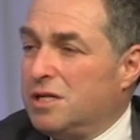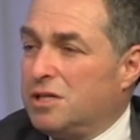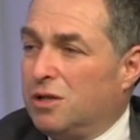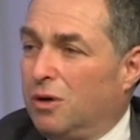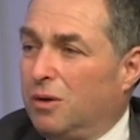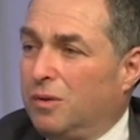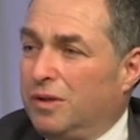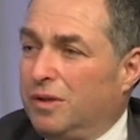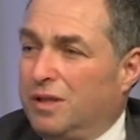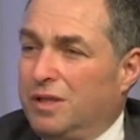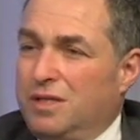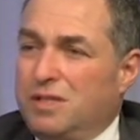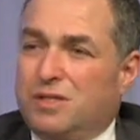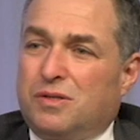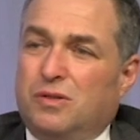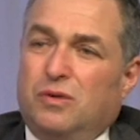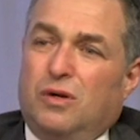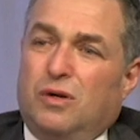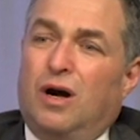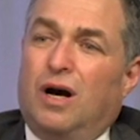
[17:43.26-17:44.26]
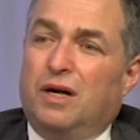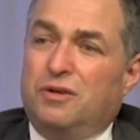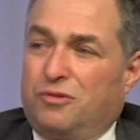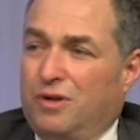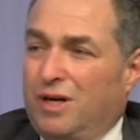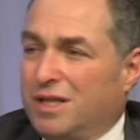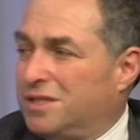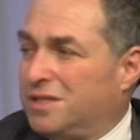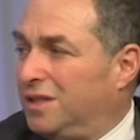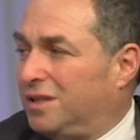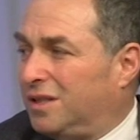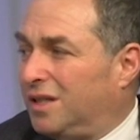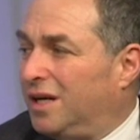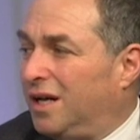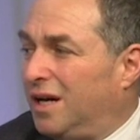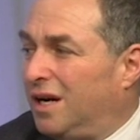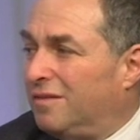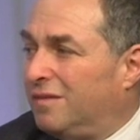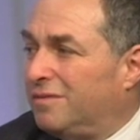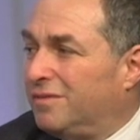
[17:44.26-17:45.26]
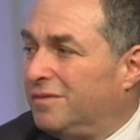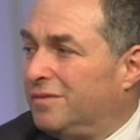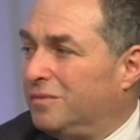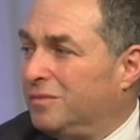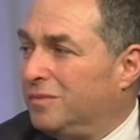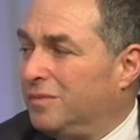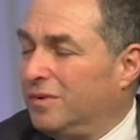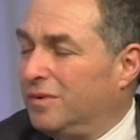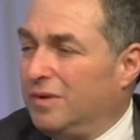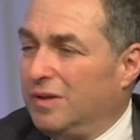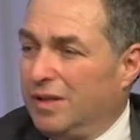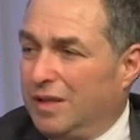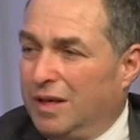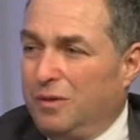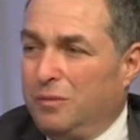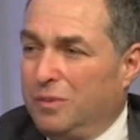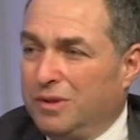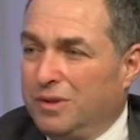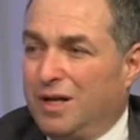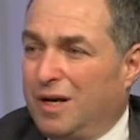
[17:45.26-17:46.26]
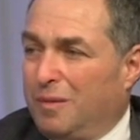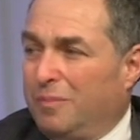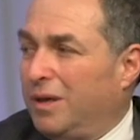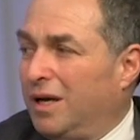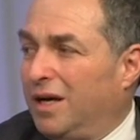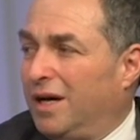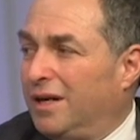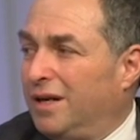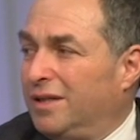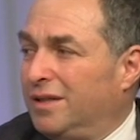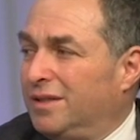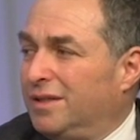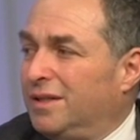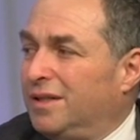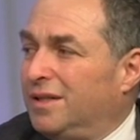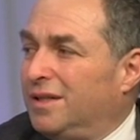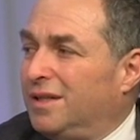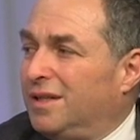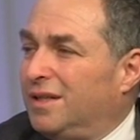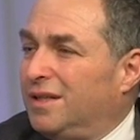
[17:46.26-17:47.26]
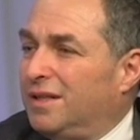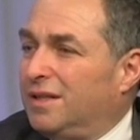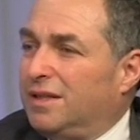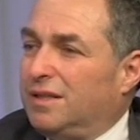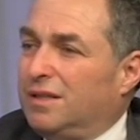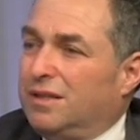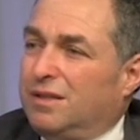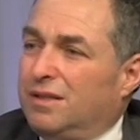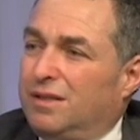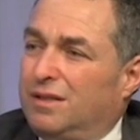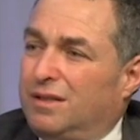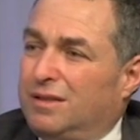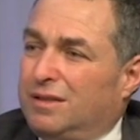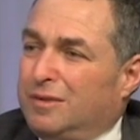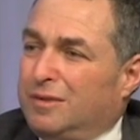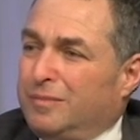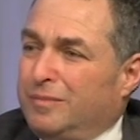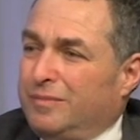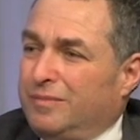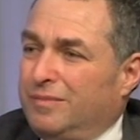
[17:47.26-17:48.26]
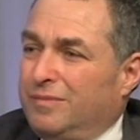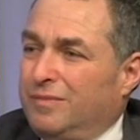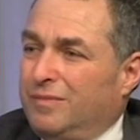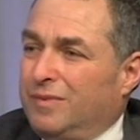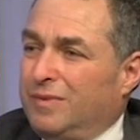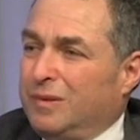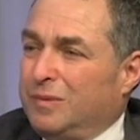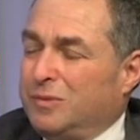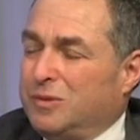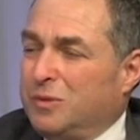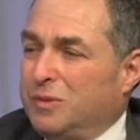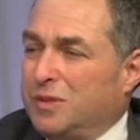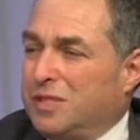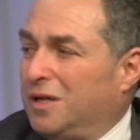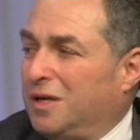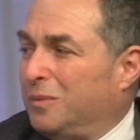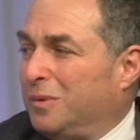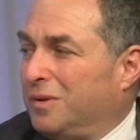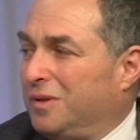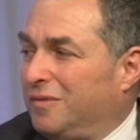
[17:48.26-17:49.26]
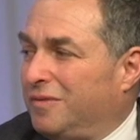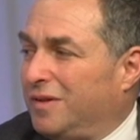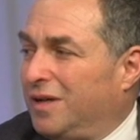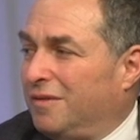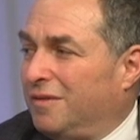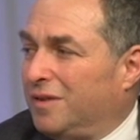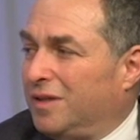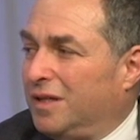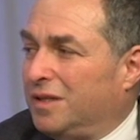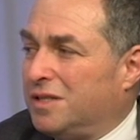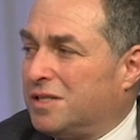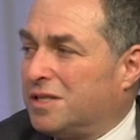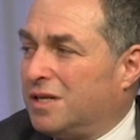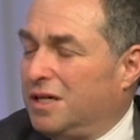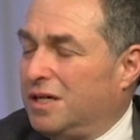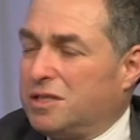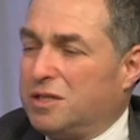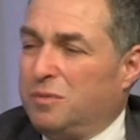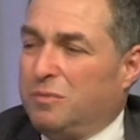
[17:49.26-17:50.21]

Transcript: So these contracts that they have, they will not pay. So it's not worth even having that discussion